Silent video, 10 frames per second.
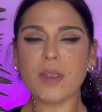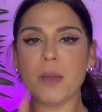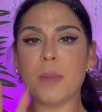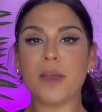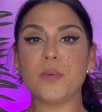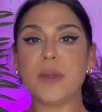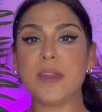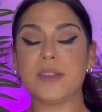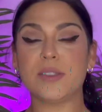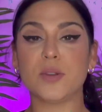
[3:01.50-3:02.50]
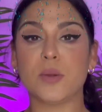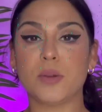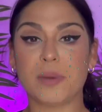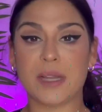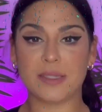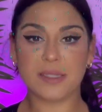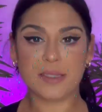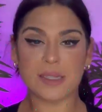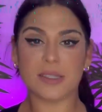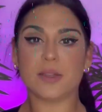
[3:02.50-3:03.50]
By the way, the solar
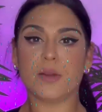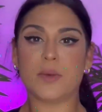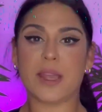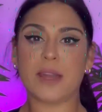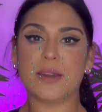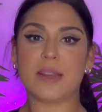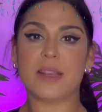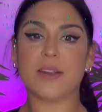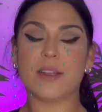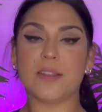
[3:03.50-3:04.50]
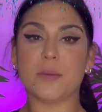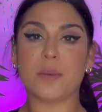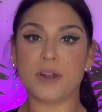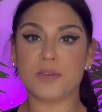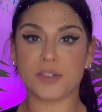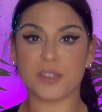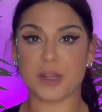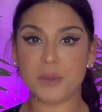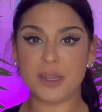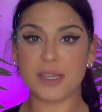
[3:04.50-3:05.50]
plexus is located here in the pit of your
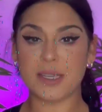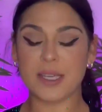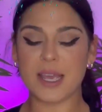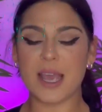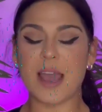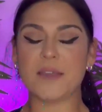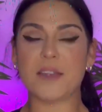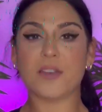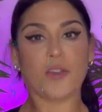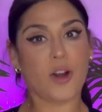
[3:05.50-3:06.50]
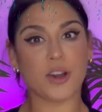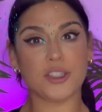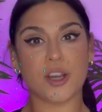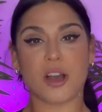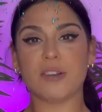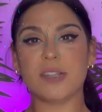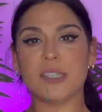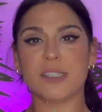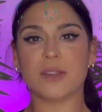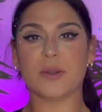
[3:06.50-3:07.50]
stomach. And then your heart chakra
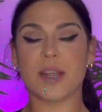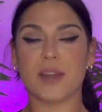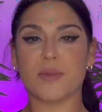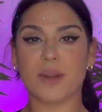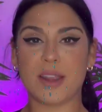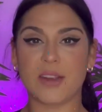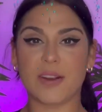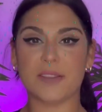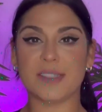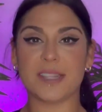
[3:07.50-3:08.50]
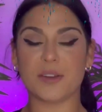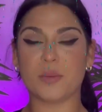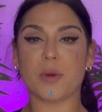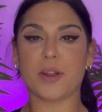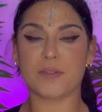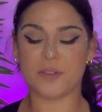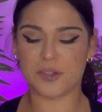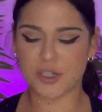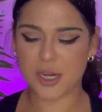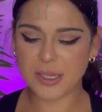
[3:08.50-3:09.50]
is located right here in the center point of your
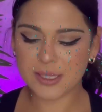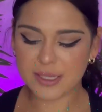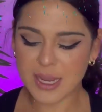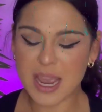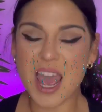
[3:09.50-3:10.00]
chest.